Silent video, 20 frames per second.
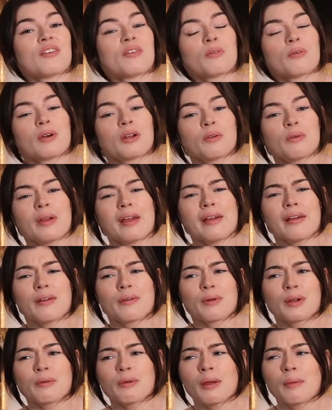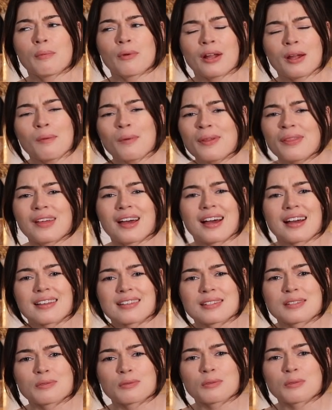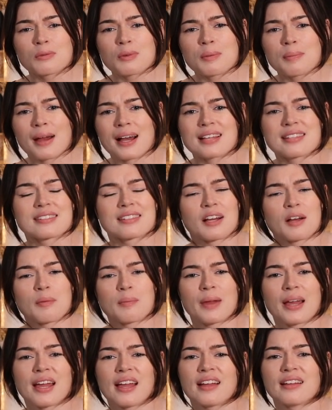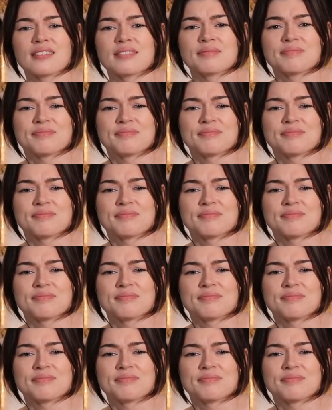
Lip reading: What do we bring with us when we pastel paint?